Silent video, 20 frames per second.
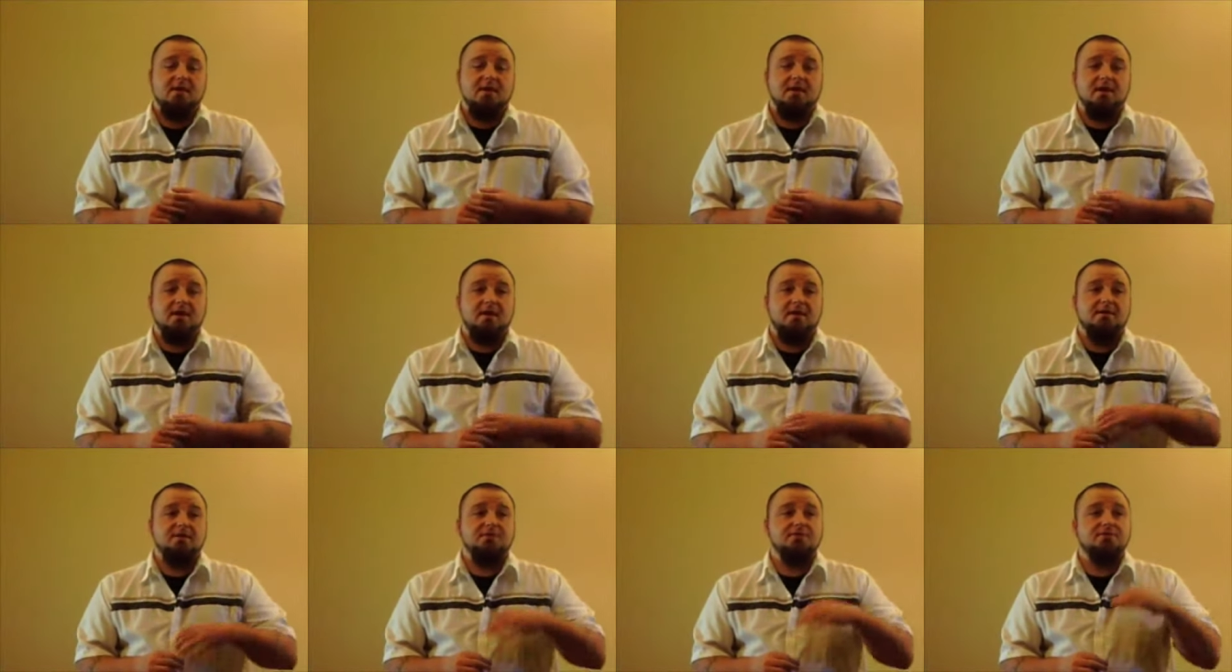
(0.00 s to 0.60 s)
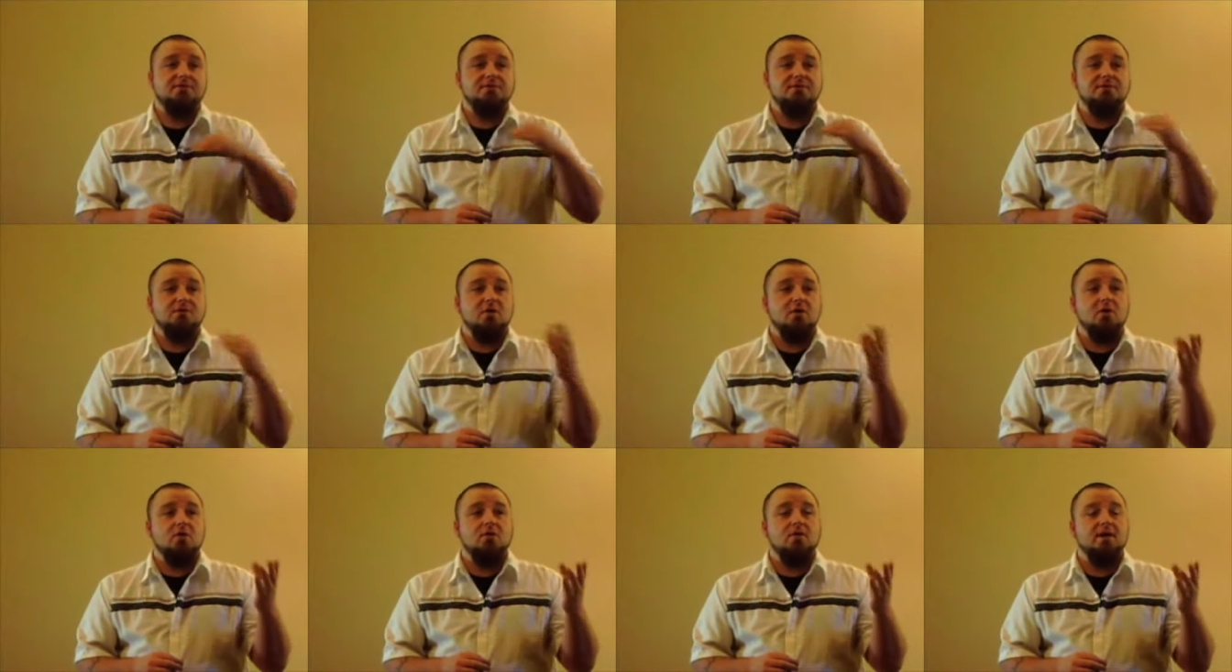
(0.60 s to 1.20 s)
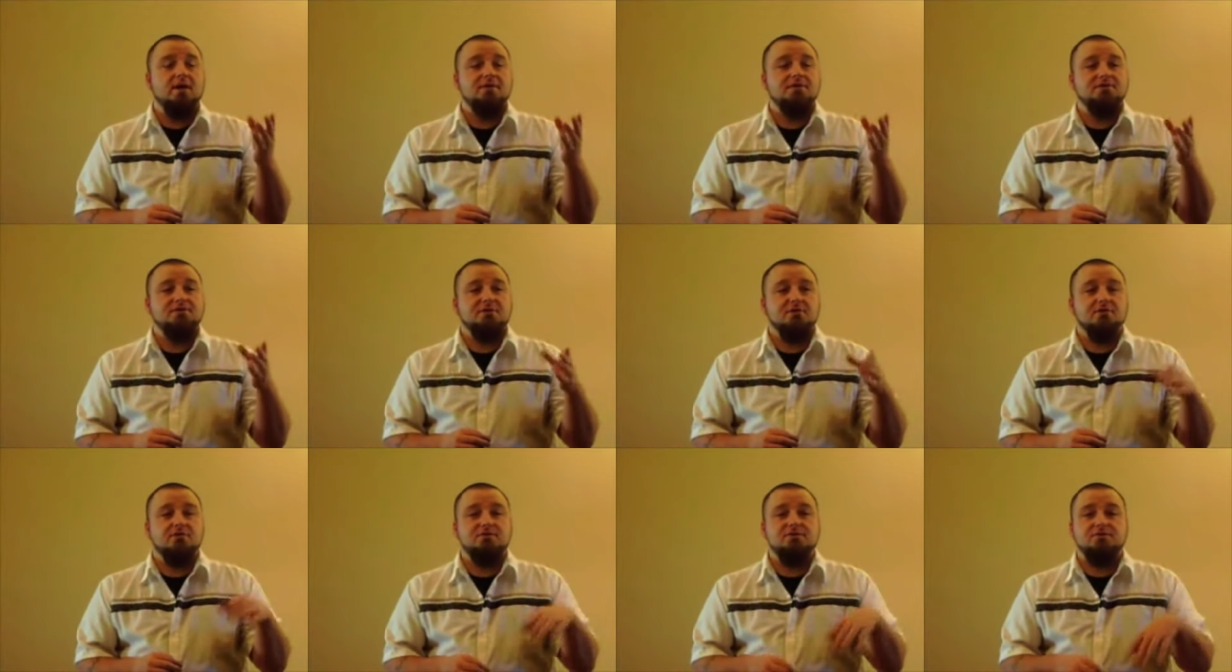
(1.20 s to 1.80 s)
And you can go and
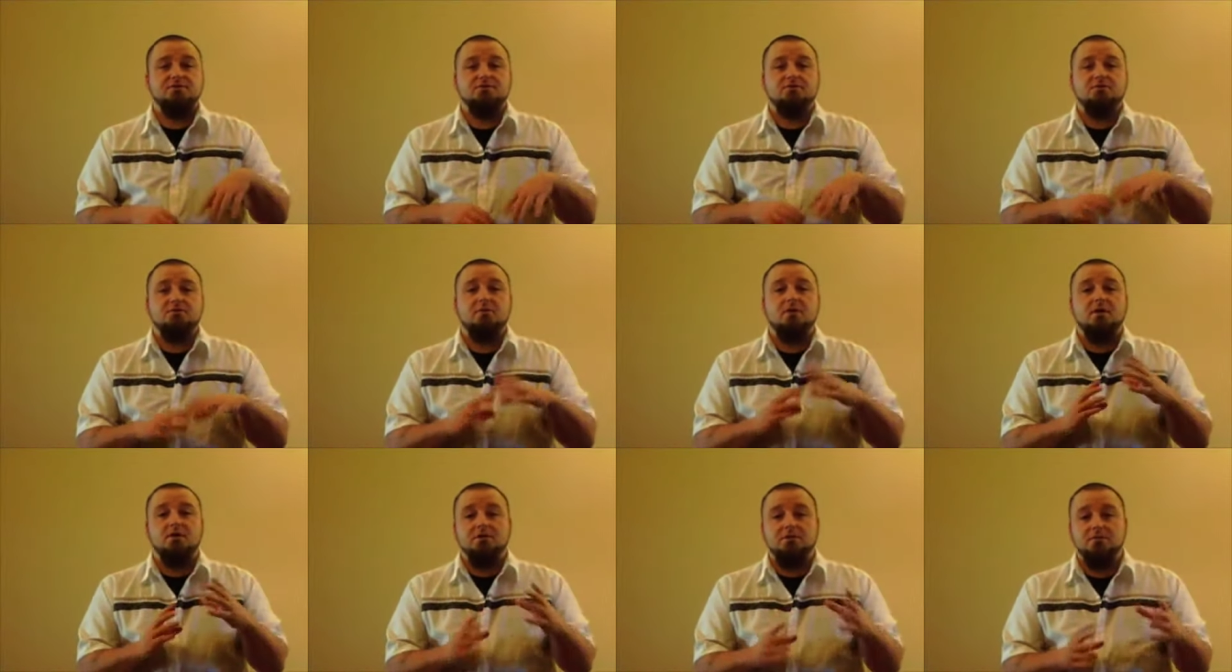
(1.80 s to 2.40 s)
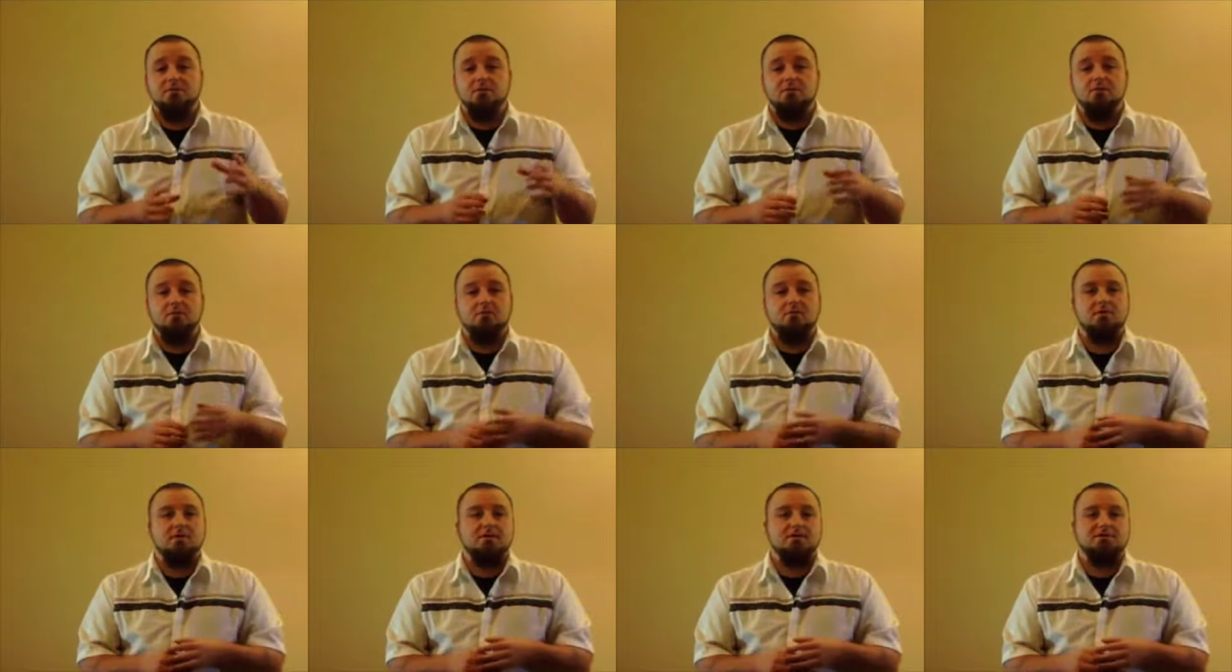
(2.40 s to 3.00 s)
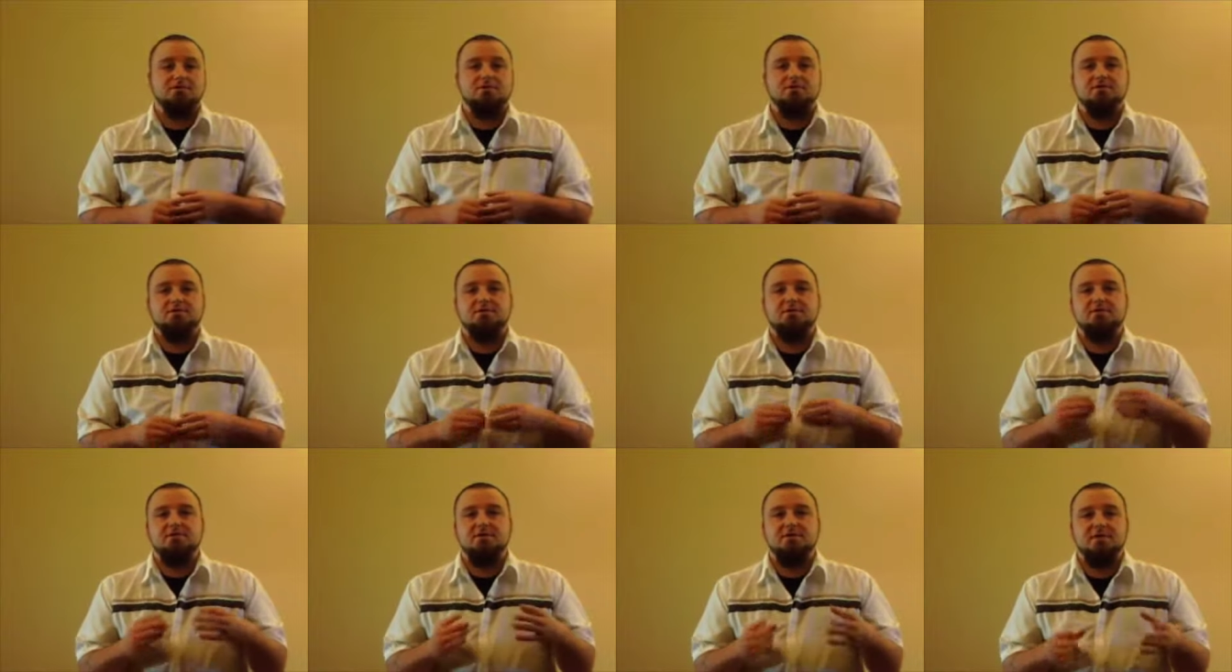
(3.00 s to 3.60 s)
search through on Google and
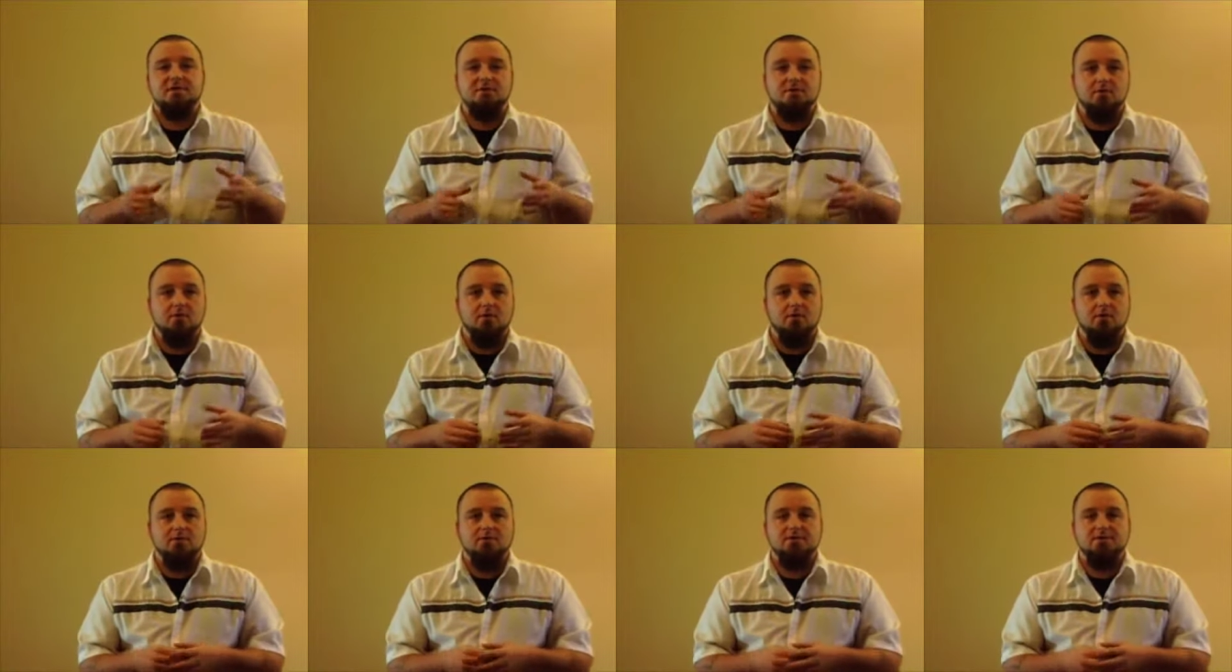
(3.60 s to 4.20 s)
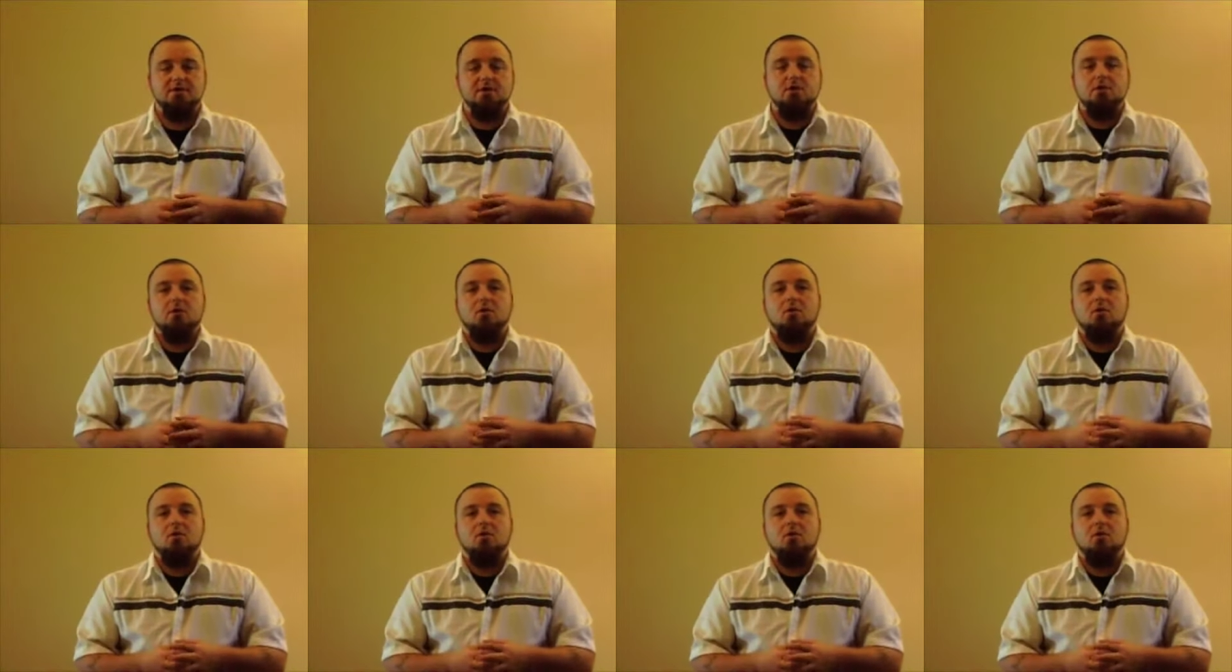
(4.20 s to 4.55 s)
search in keywords